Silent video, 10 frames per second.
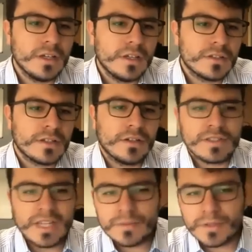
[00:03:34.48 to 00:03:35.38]
So
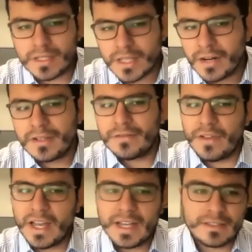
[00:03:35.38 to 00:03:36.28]
seismic scenarios is
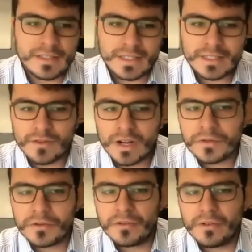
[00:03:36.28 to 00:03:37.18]
fast, it's just a radial
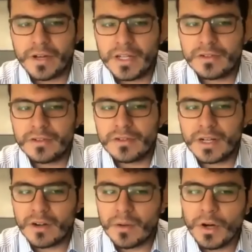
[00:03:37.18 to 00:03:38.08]
generation and ground
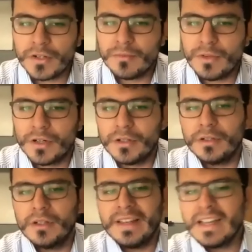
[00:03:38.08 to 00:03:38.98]
motion model.
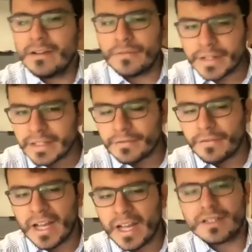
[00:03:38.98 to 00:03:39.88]
Fragility
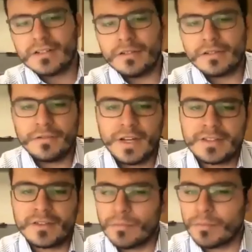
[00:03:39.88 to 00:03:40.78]
functions are also fast
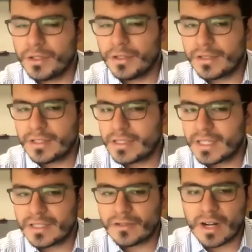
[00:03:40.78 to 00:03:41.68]
to compute. It's
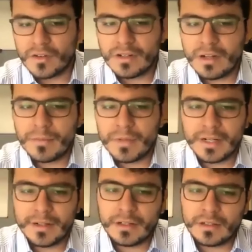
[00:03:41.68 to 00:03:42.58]
just a random number and a
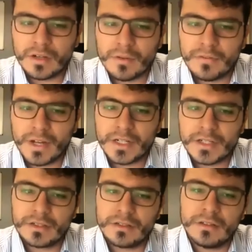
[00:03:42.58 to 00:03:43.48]
log normal
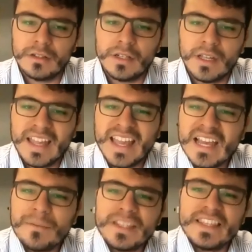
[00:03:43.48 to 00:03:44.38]
function.
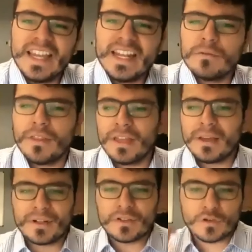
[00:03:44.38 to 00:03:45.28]
But then we think
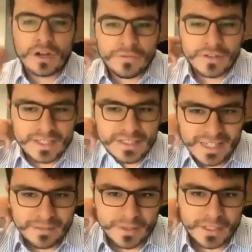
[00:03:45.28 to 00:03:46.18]
about traffic
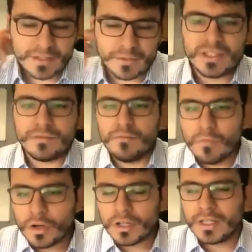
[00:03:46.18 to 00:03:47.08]
assignment, which is
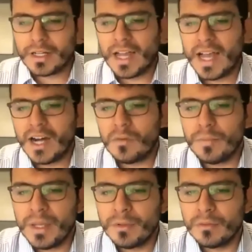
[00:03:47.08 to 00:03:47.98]
modeling how
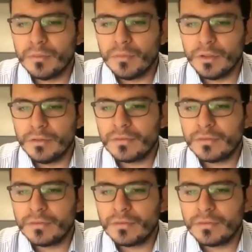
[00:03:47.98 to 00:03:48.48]
people will move